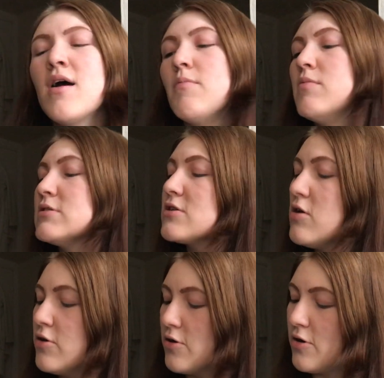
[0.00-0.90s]
But the book's
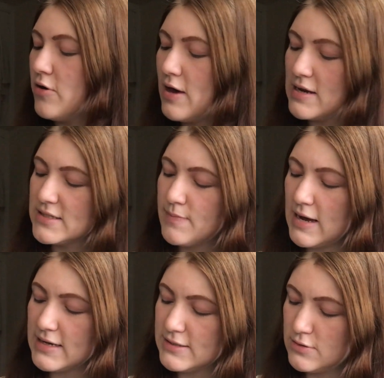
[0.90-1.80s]
called Cuckoo, and it's
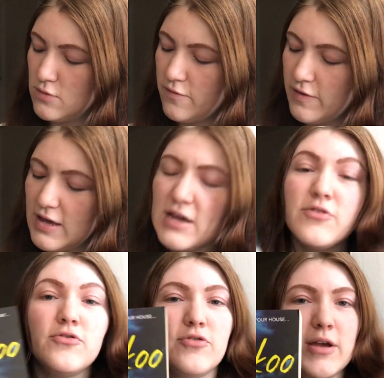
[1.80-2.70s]
by Sophie
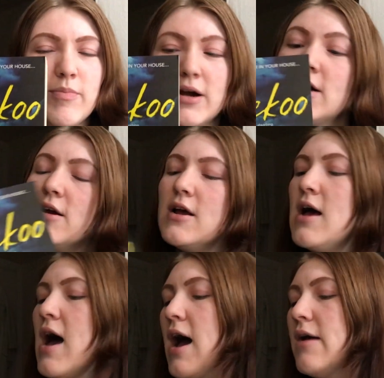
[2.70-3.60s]
Draper.
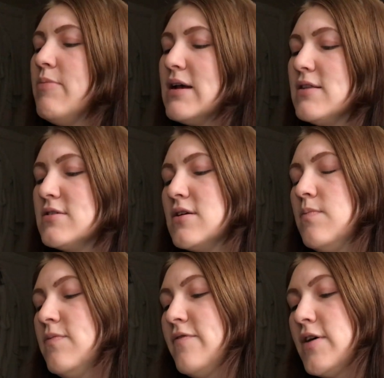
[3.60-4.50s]
I picked this
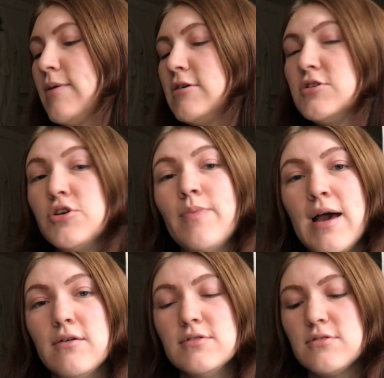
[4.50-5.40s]
up for about
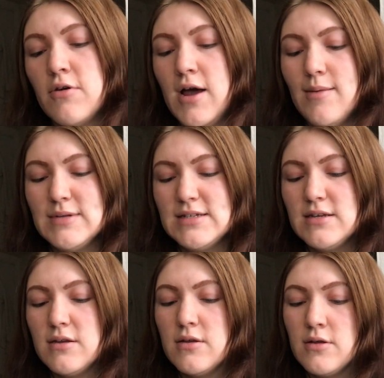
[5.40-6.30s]
£2 on
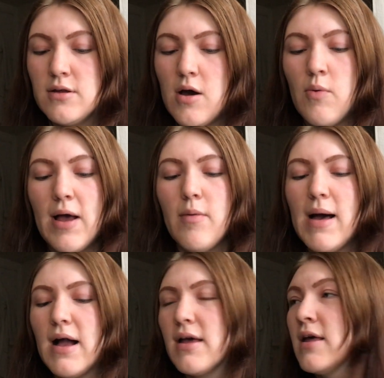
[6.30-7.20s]
Amazon a while
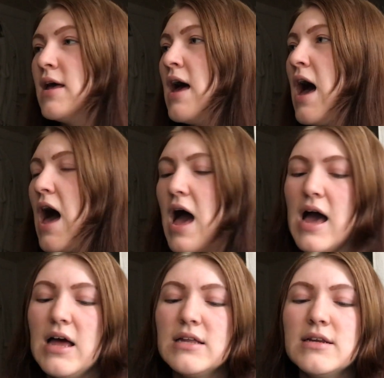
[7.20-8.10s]
back,
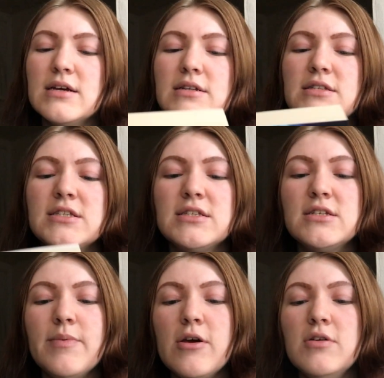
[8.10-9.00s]
and
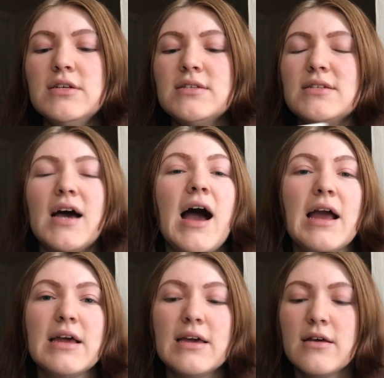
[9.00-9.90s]
to be honest,
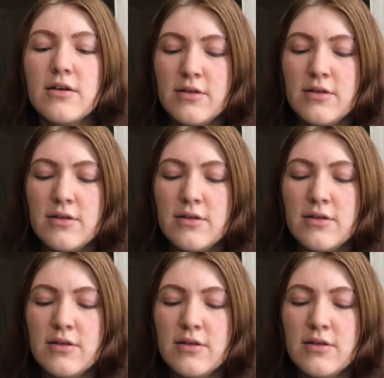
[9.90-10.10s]
I